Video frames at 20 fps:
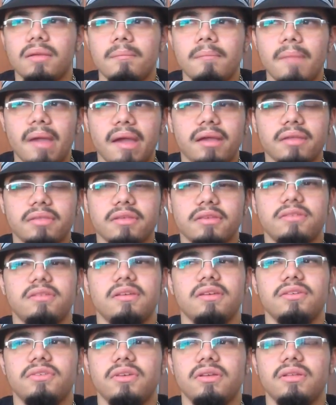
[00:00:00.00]
make a
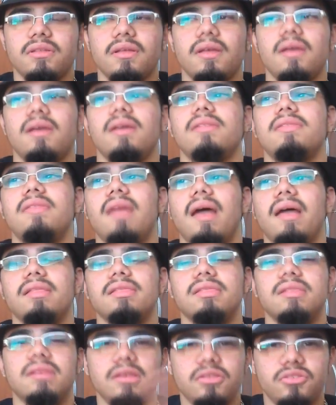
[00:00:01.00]
decision
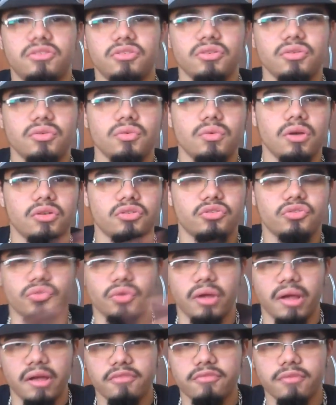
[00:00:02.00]
that leads you
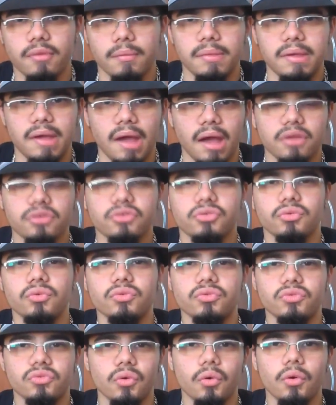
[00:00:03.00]
astray from the
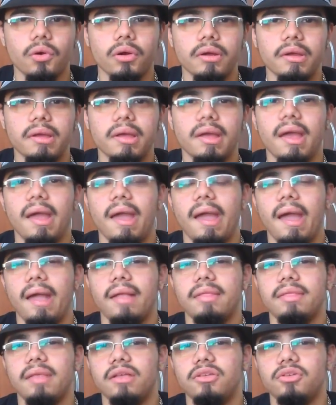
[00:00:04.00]
actual story
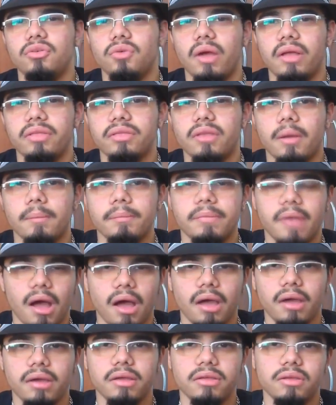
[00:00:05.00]
and then you end up
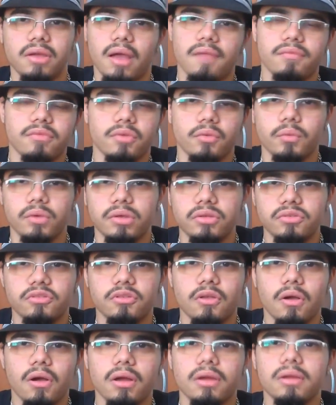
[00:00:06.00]
dying and you have to
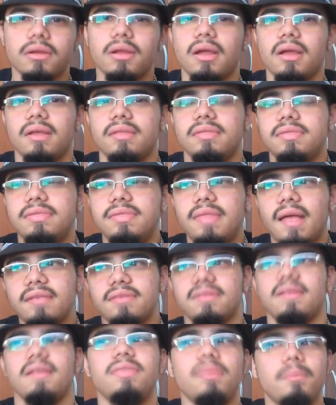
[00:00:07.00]
restart.
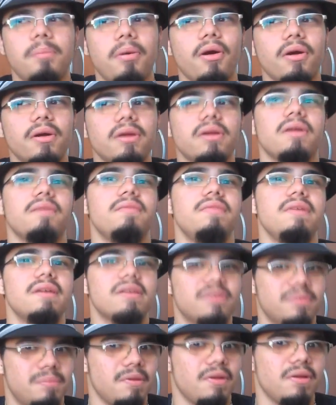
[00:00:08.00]
That's not the part of the
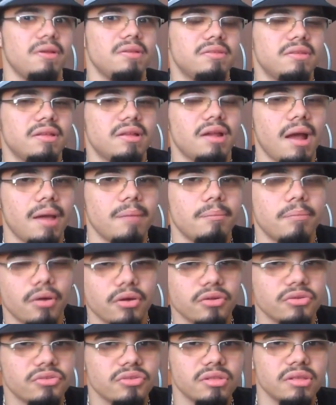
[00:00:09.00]
experience that I
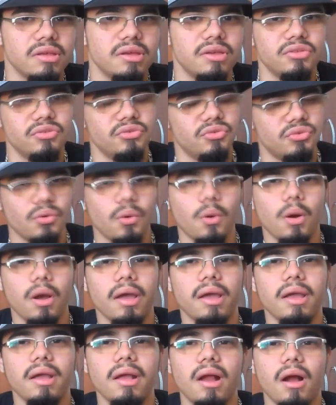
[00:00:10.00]
personally
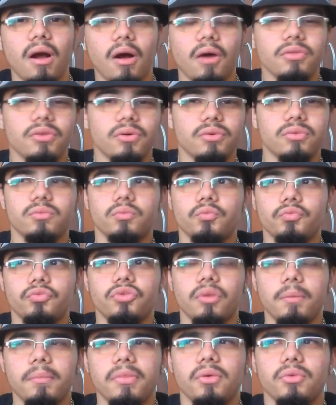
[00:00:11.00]
enjoy. Although
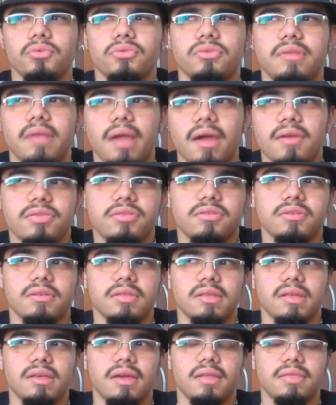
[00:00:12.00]
some of those deaths
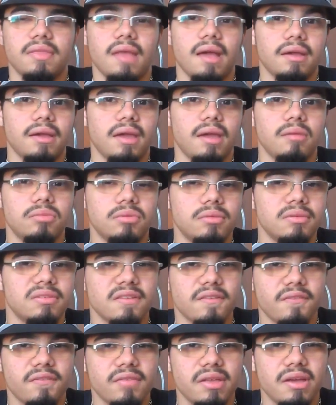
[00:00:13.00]
in that game
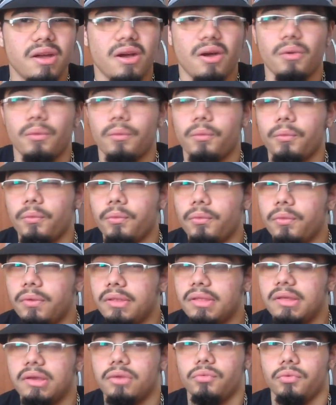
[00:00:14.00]
specifically are
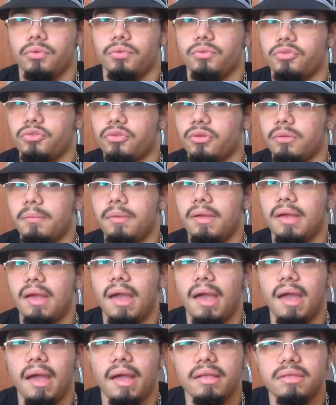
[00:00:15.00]
really gruesome
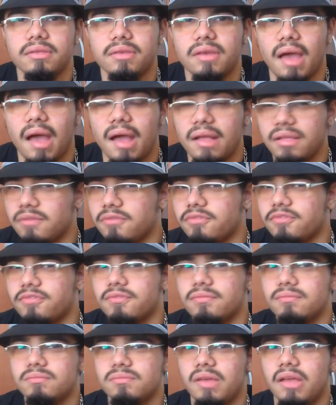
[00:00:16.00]
and kind
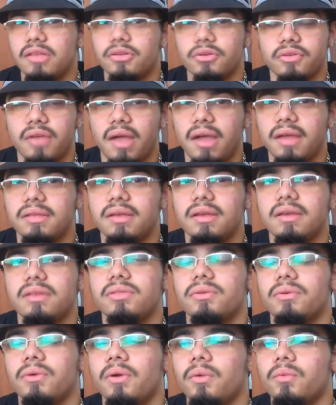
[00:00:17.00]
of entertaining
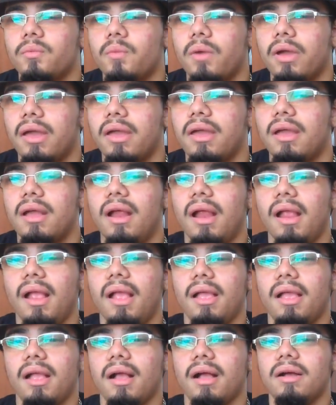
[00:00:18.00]
in their own way.
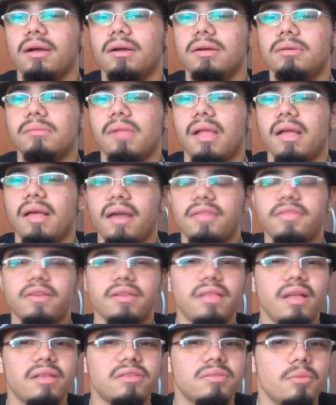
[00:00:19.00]
I
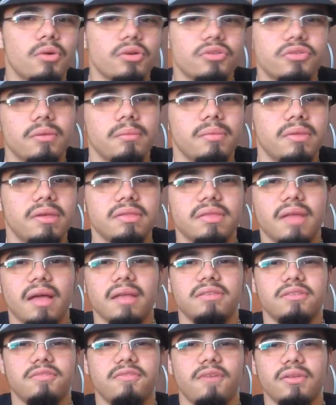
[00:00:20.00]
think that's more something
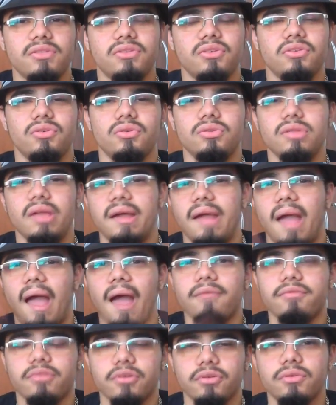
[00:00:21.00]
that's fun to do like
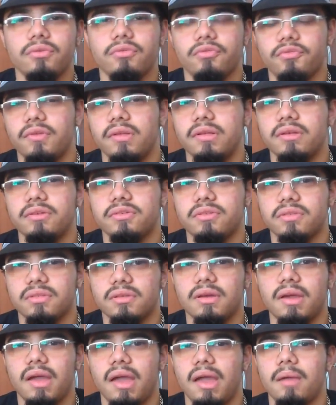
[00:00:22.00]
after you finish
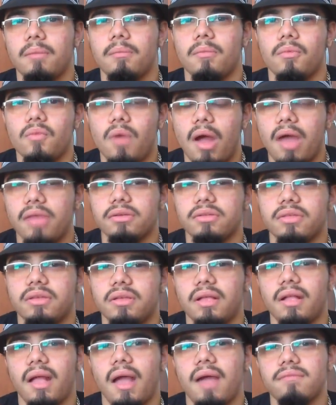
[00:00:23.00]
the game, rather
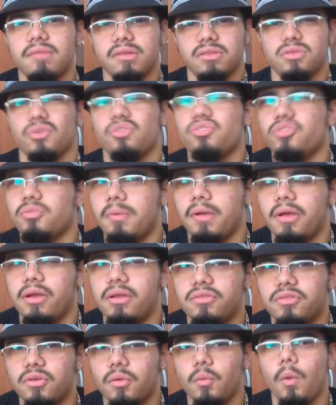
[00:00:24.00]
than having to
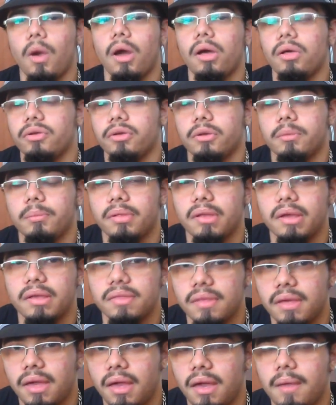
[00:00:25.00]
experience it while you're
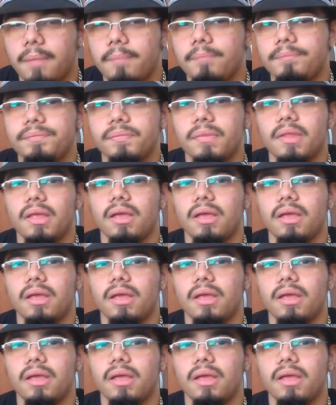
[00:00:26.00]
playing the game.